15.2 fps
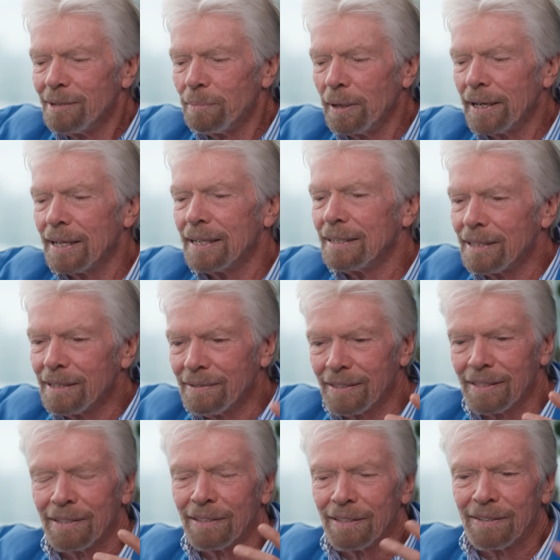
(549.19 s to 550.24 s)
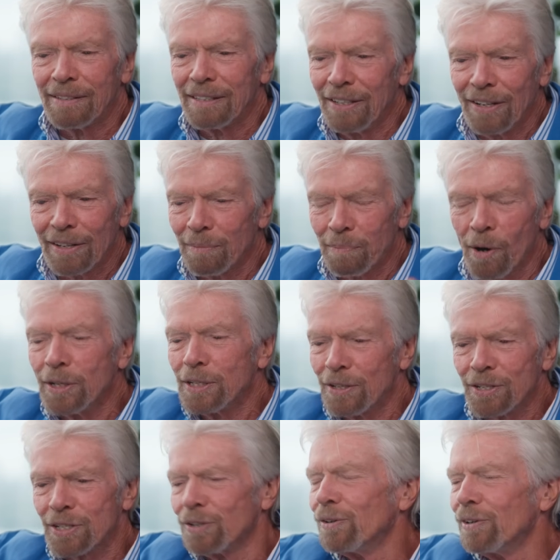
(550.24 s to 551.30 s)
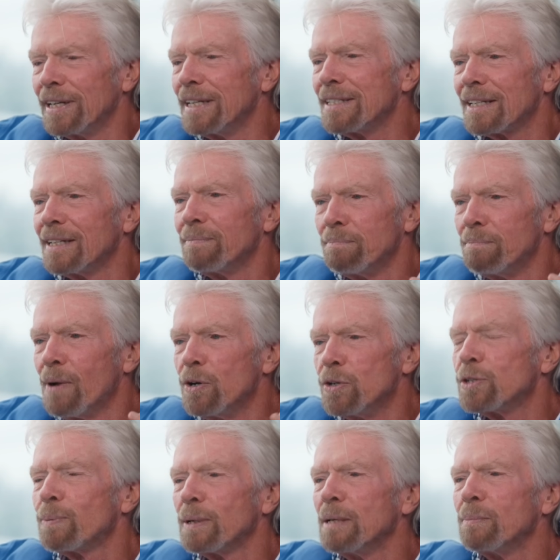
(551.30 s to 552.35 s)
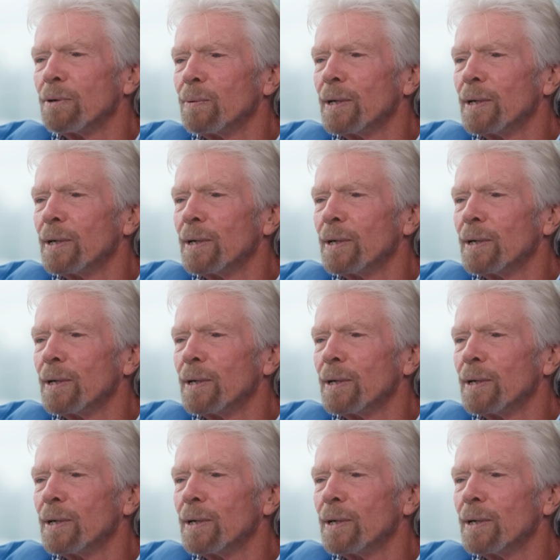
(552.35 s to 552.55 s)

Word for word: But the, the, you know, the point of the story is that most people,